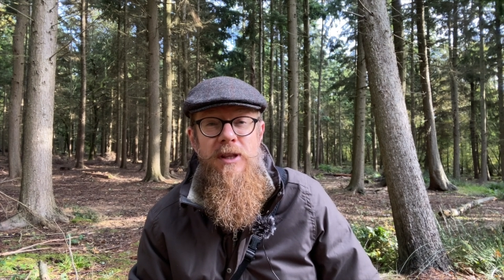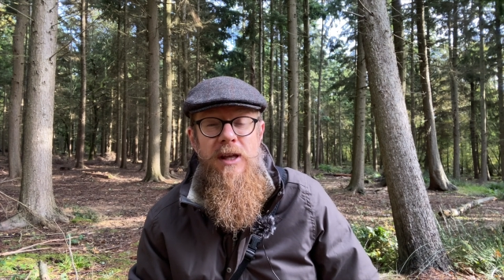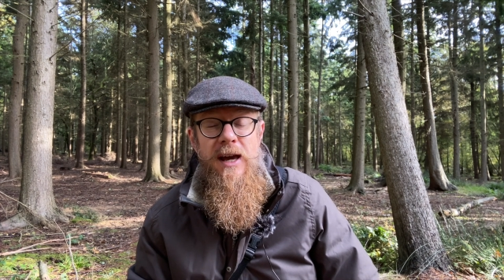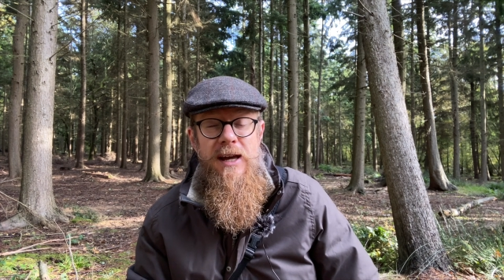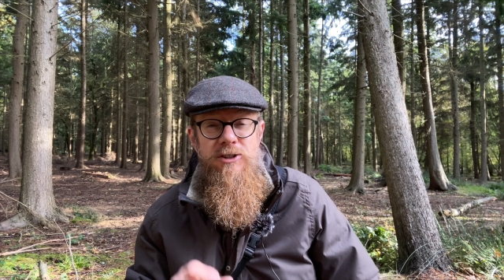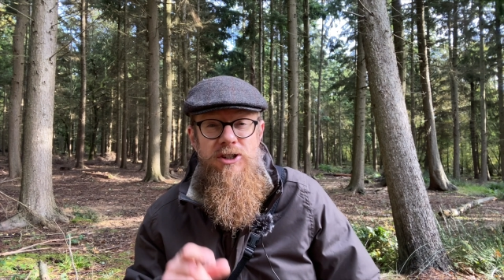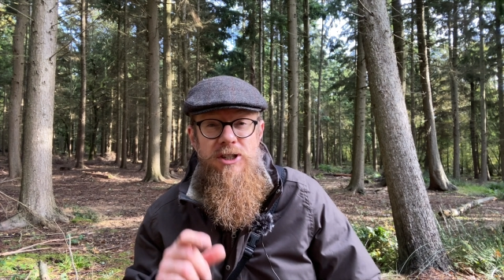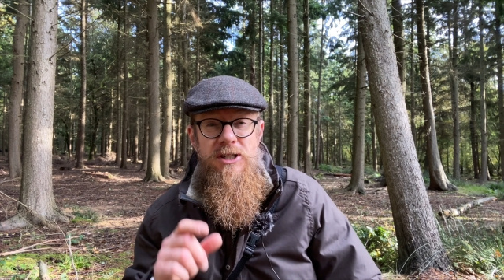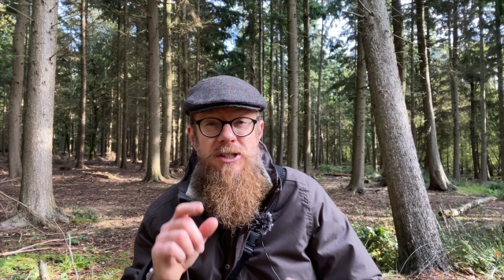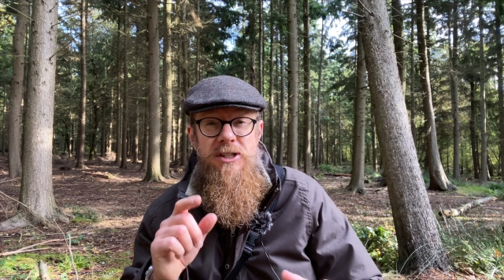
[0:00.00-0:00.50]
I
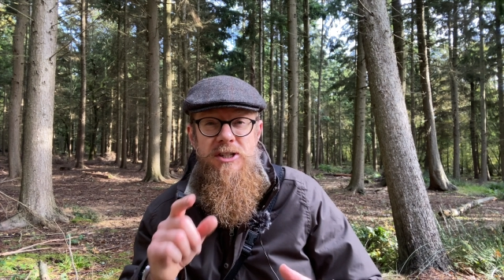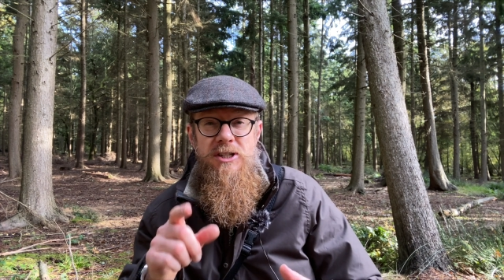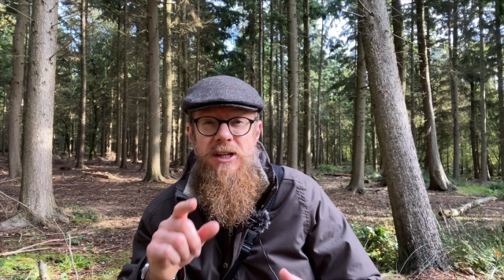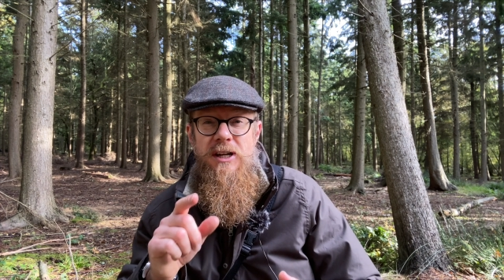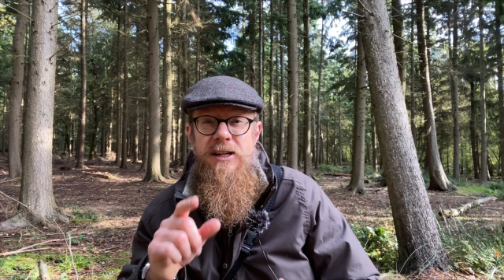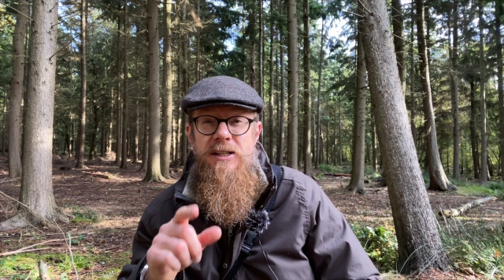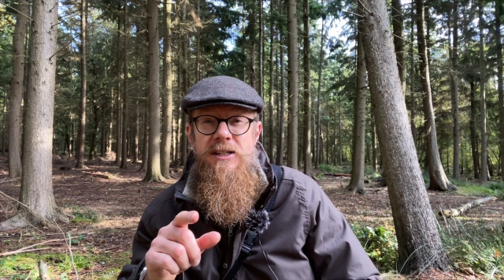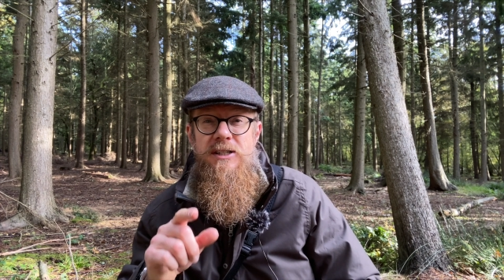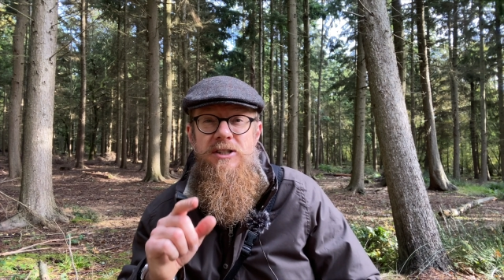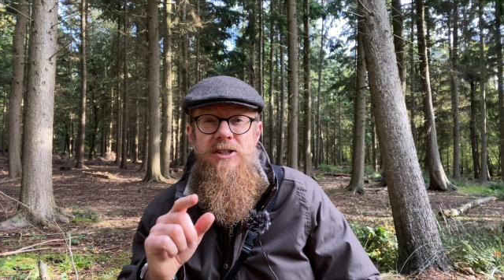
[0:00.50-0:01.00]
actually
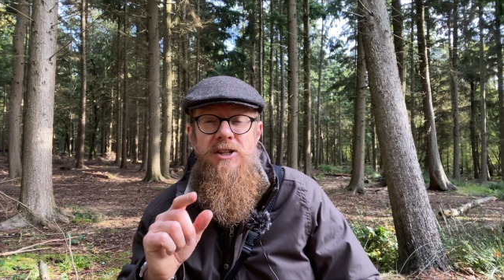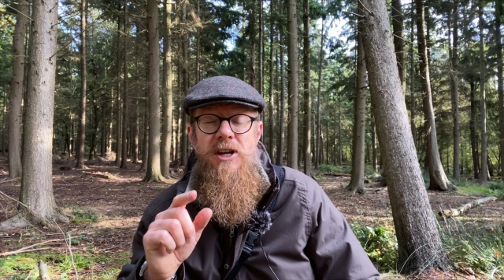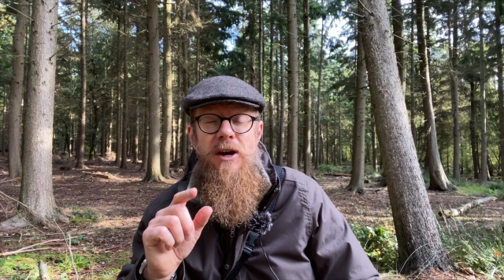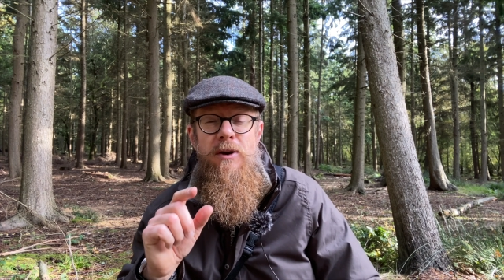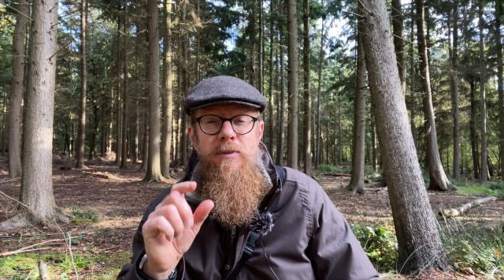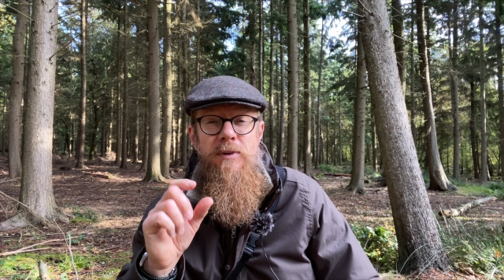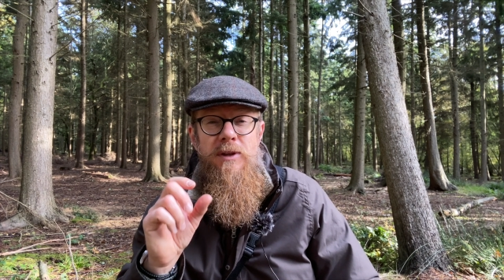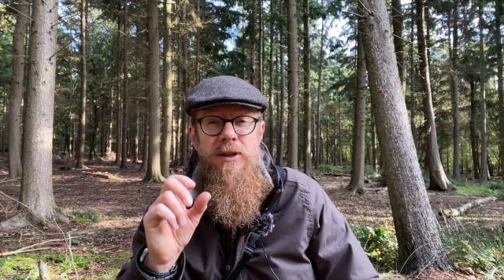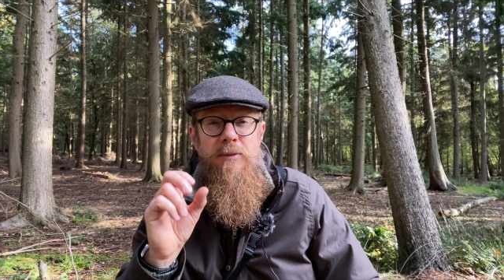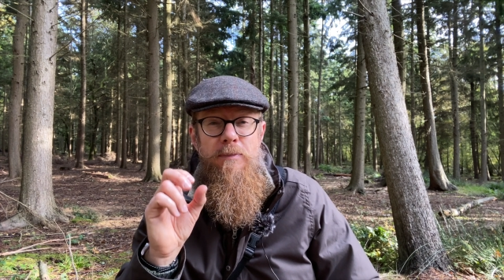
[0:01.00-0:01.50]
decided to
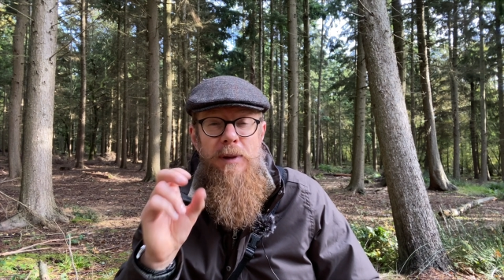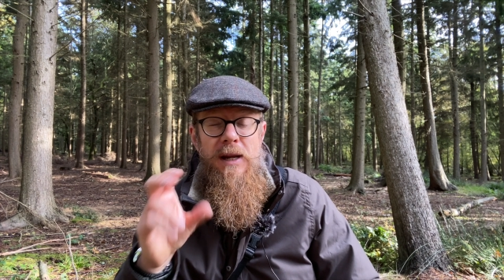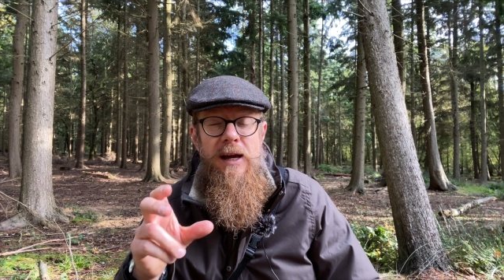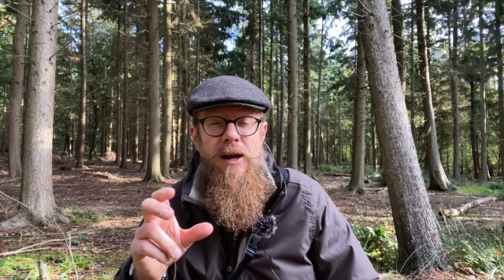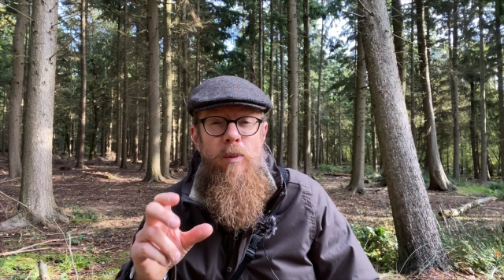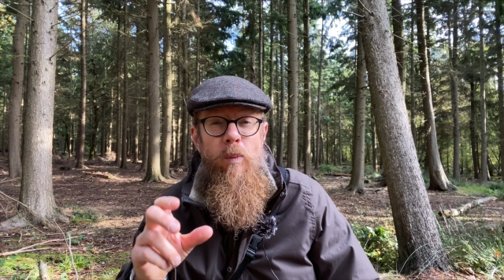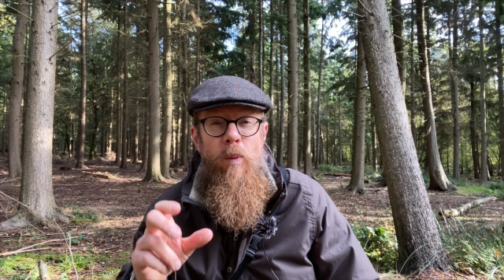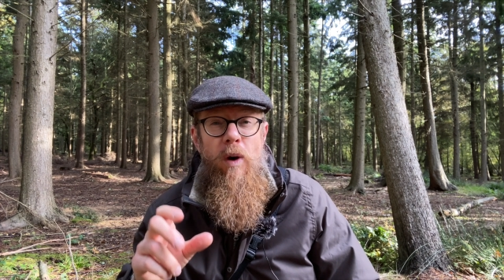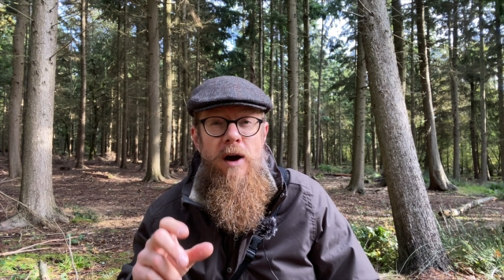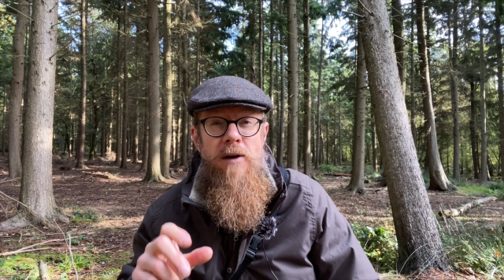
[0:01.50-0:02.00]
go with a
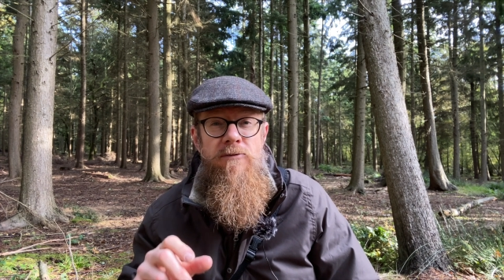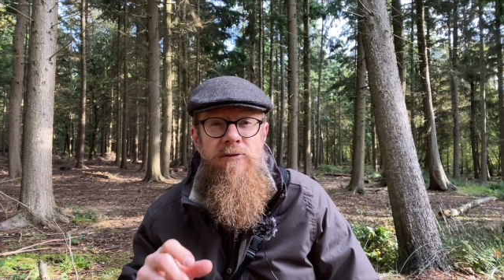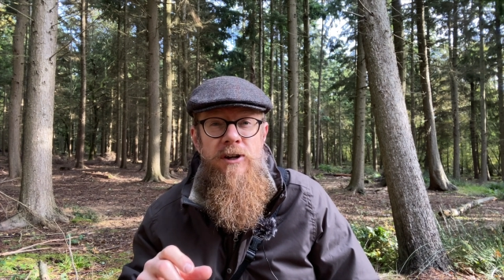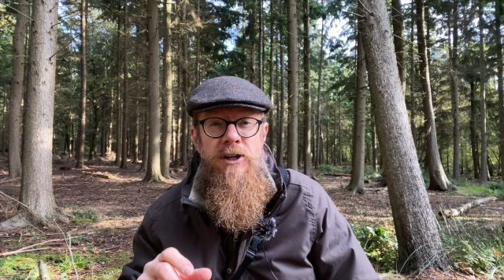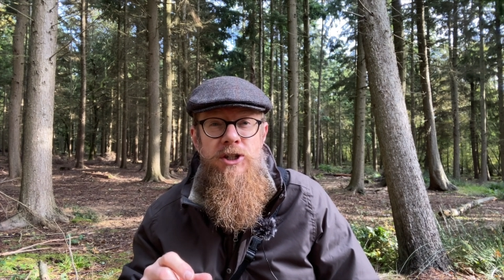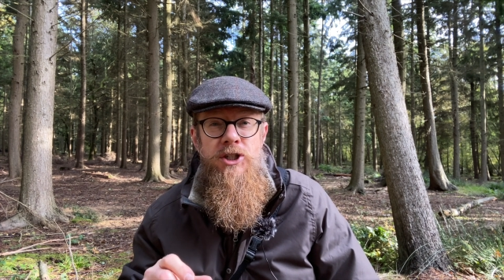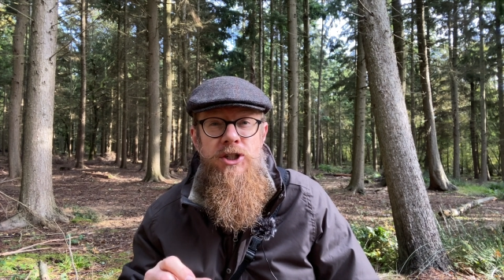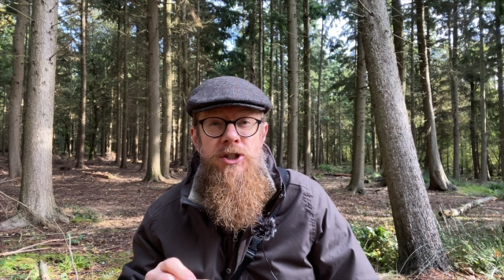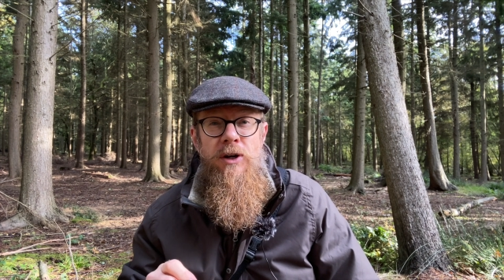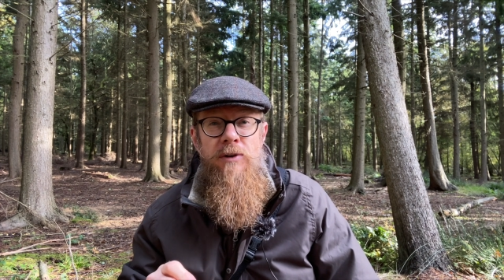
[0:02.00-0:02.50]
black and white
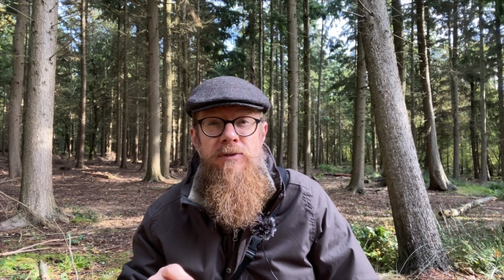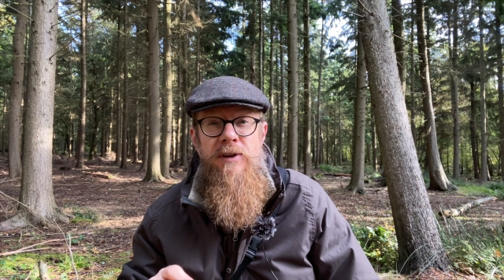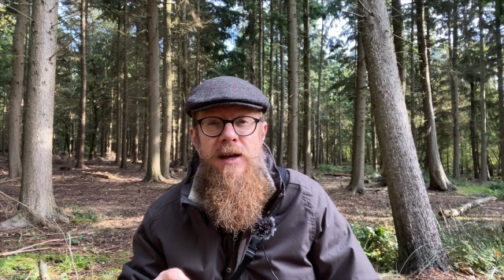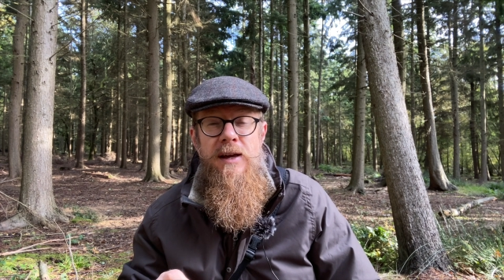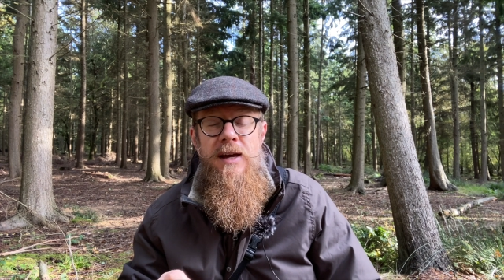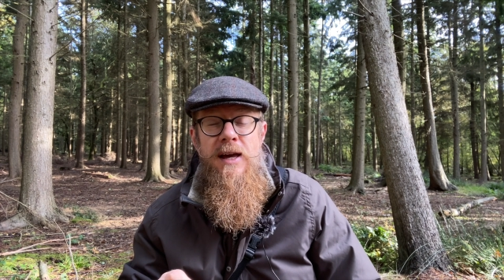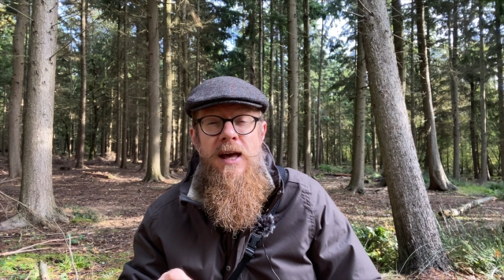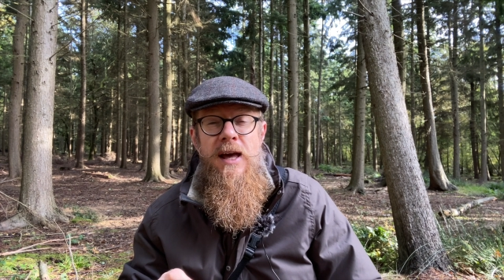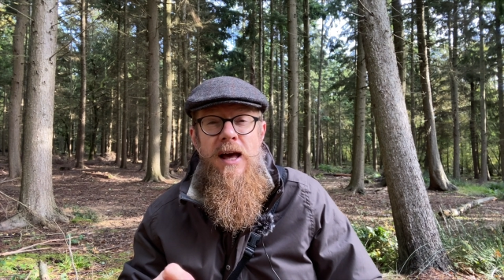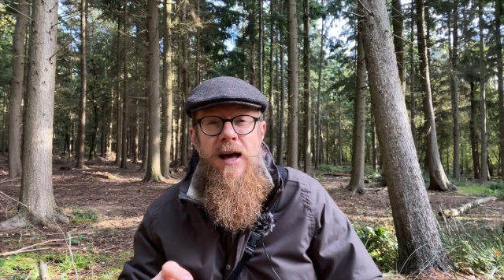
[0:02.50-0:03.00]
version of it.
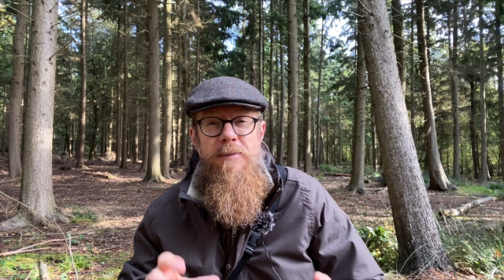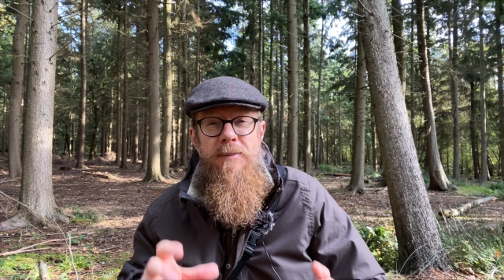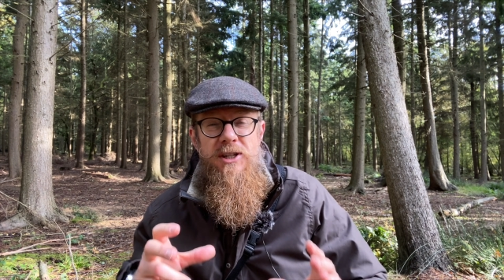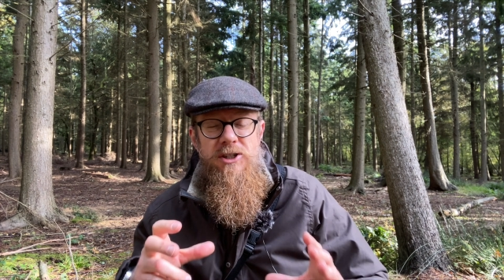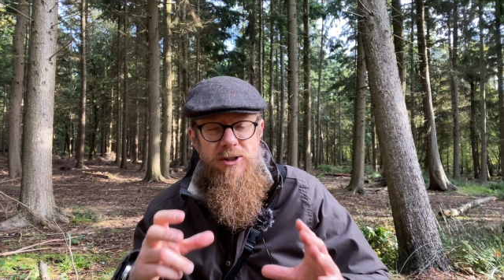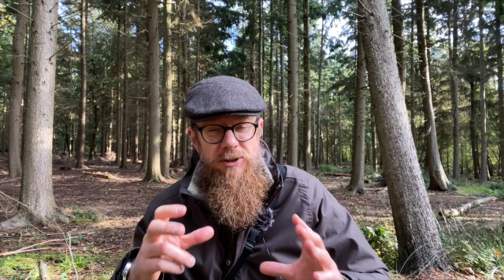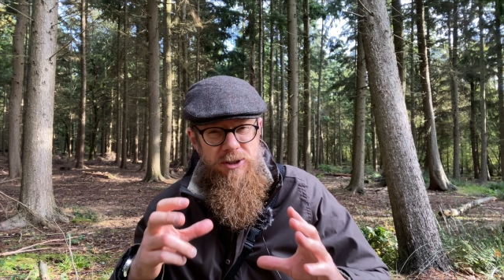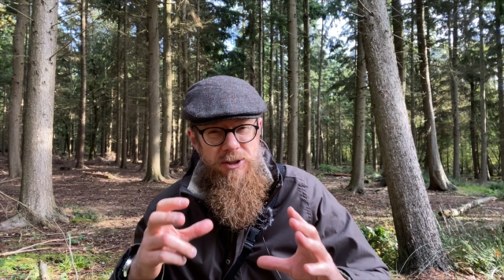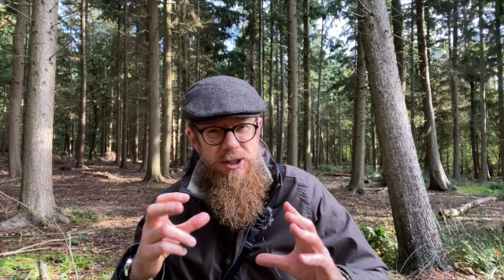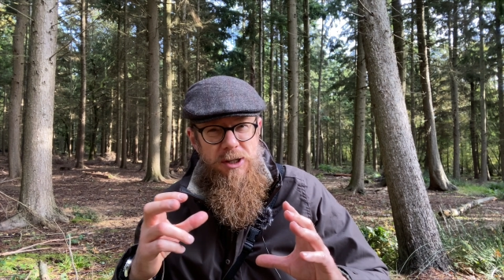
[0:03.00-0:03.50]

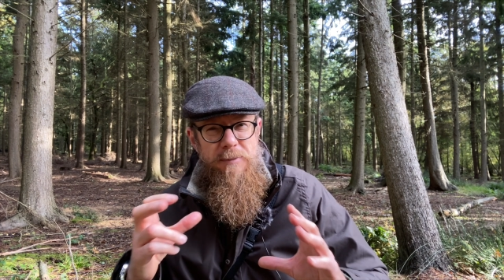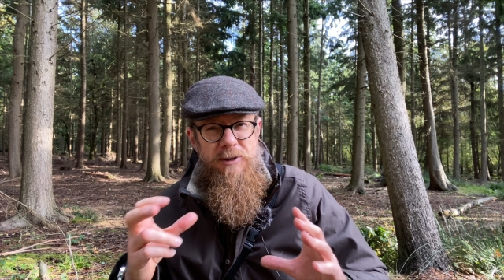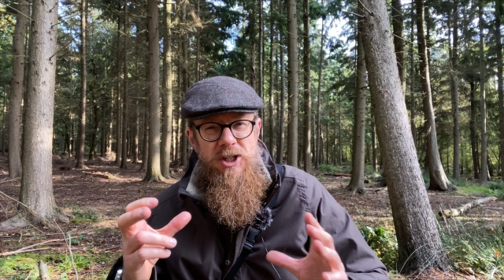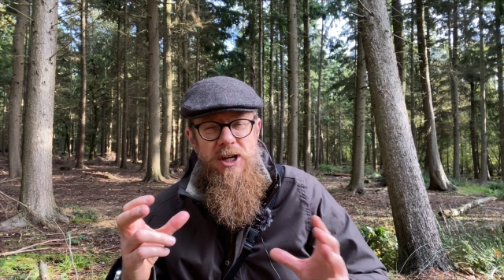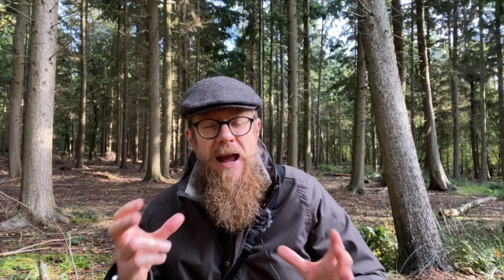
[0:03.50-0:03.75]
It's got so much